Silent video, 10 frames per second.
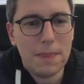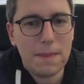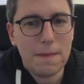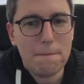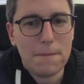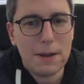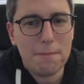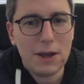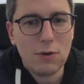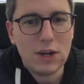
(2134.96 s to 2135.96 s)

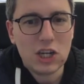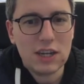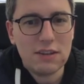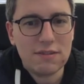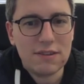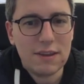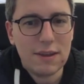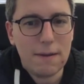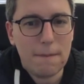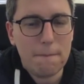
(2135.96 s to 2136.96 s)
My question is,
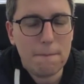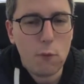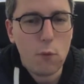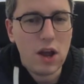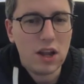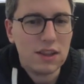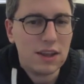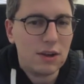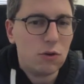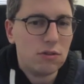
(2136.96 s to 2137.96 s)
weren't
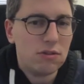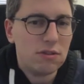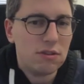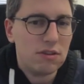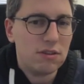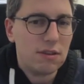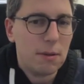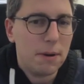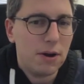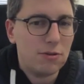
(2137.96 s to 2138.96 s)
there concerns
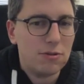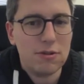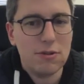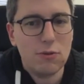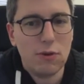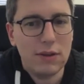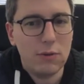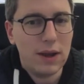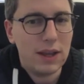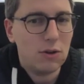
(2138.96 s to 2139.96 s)
about
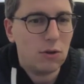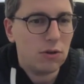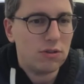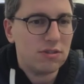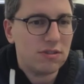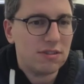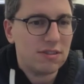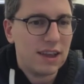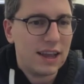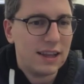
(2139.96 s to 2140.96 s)
runaway costs
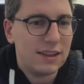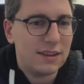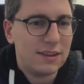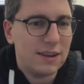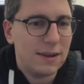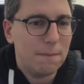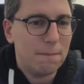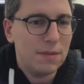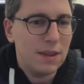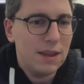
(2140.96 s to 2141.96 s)
and
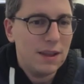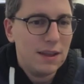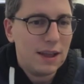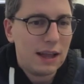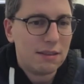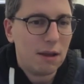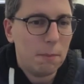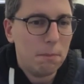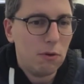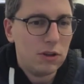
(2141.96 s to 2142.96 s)
at
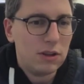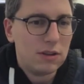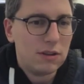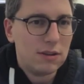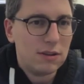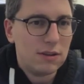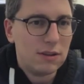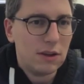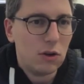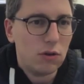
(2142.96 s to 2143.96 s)
some point
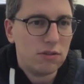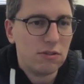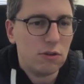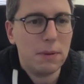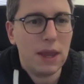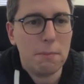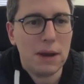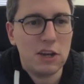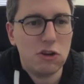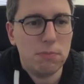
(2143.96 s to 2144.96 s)
the costs not being
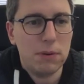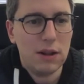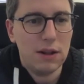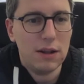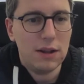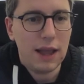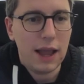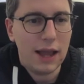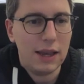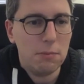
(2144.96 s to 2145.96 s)
manageable
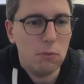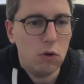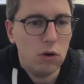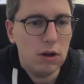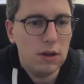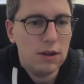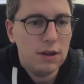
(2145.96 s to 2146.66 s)
anymore?